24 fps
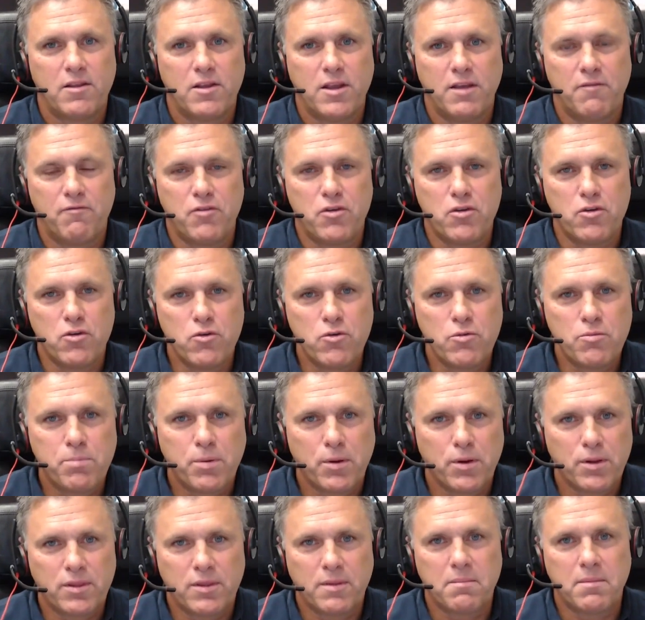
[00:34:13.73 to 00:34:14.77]
If you
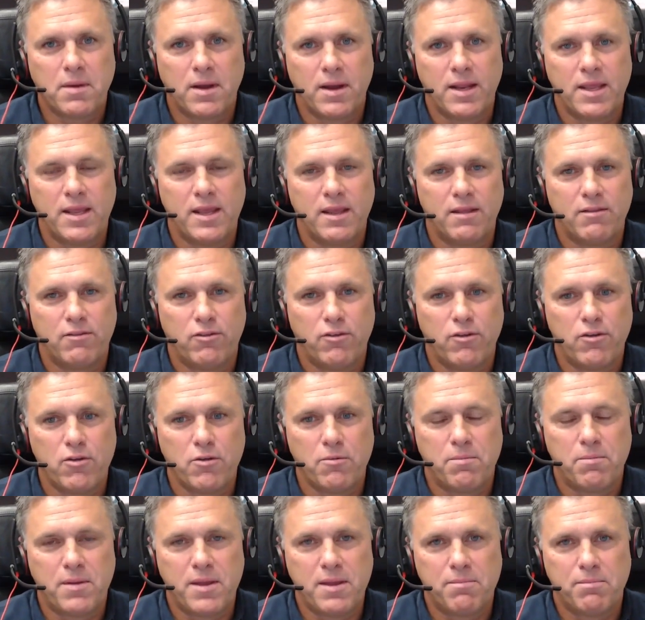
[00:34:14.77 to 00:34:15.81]
put the money into
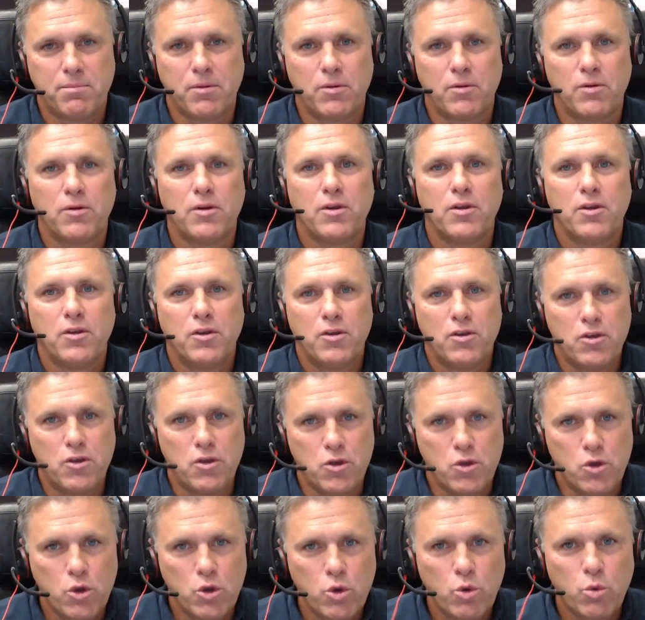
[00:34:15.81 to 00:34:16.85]
your people,
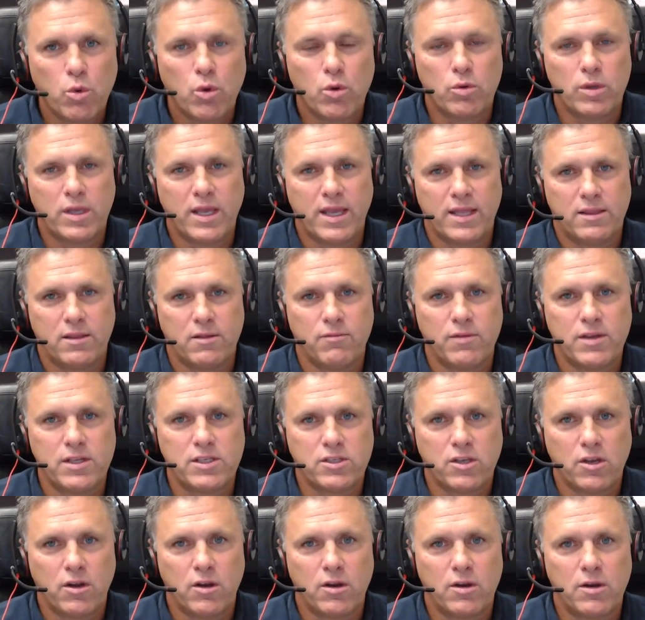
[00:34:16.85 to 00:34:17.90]
you will get the
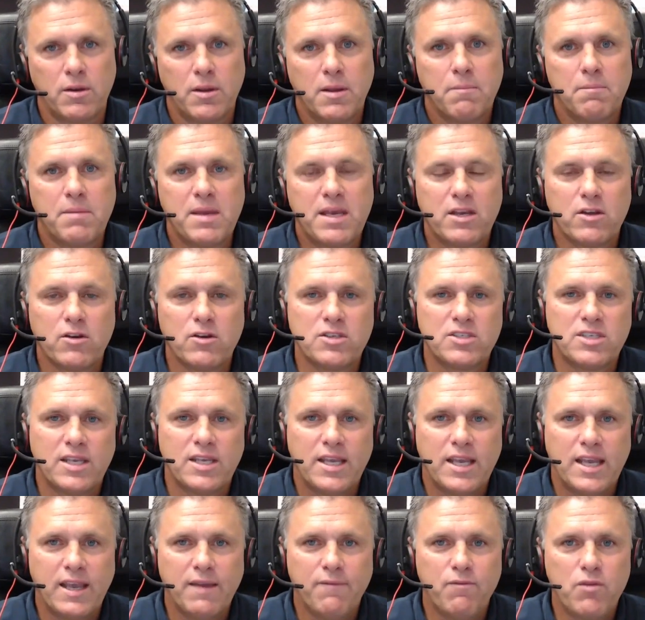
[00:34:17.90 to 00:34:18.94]
return, because
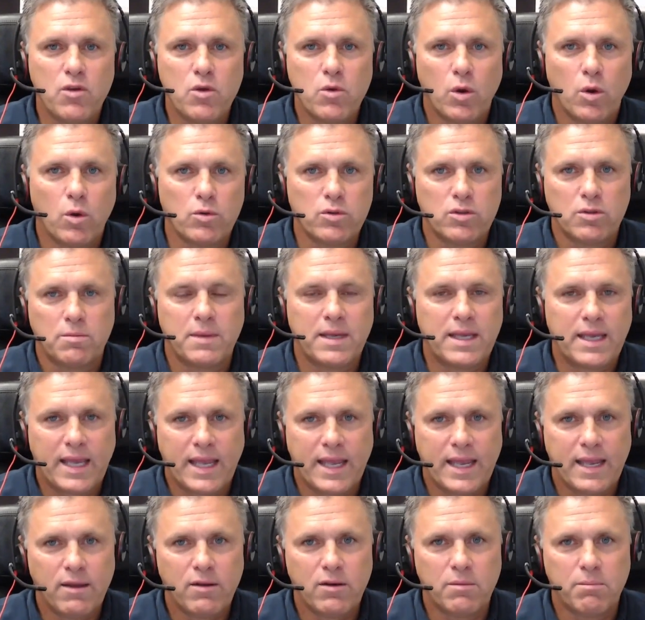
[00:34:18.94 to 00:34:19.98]
if you hold them
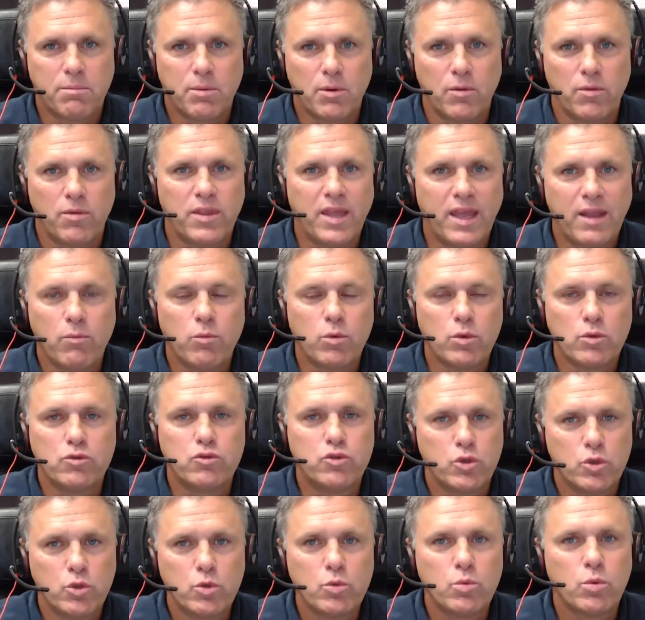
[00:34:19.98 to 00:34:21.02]
accountable, they will
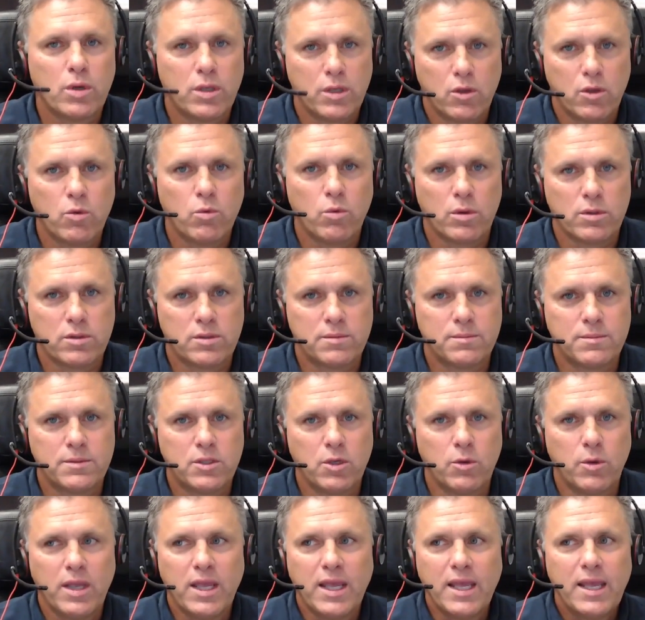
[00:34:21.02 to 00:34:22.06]
do what you want them
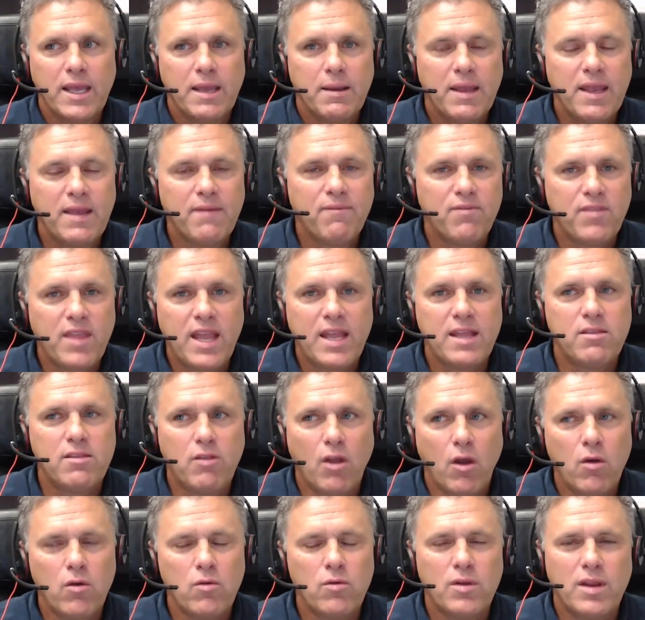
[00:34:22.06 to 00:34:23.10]
to do. If they
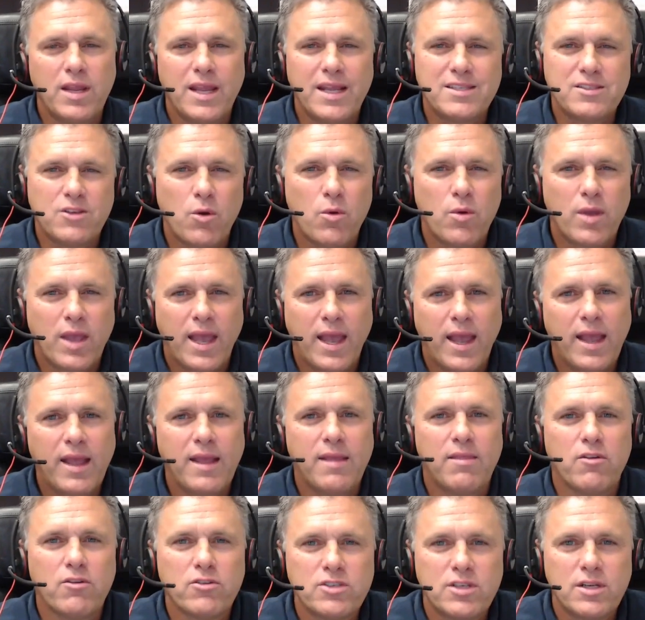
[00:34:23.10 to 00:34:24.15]
don't, it's okay.
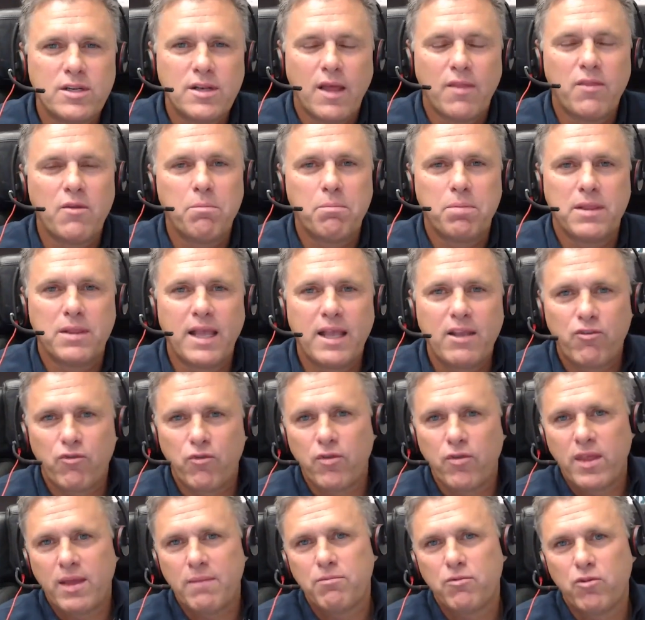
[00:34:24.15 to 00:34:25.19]
There's another place
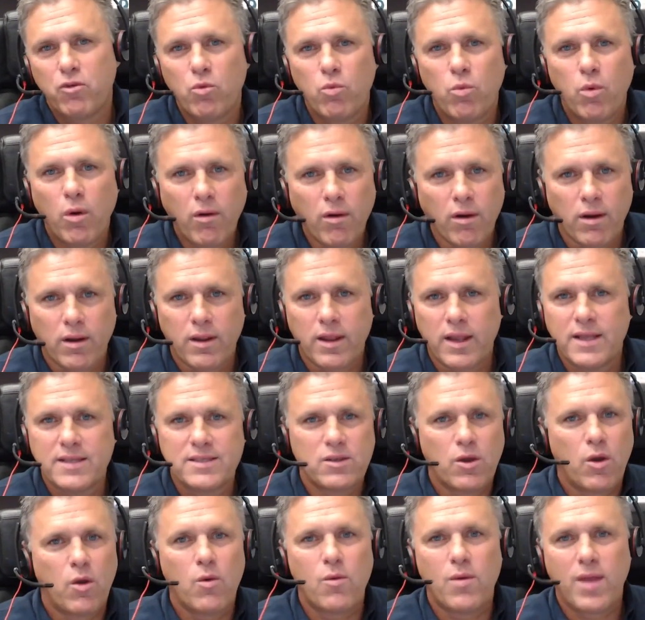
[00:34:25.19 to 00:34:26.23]
for them to work.
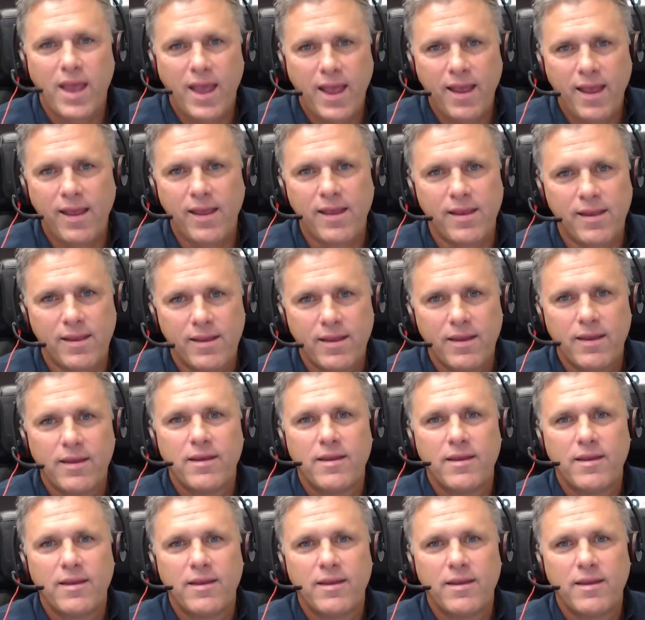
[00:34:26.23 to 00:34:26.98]
It's okay.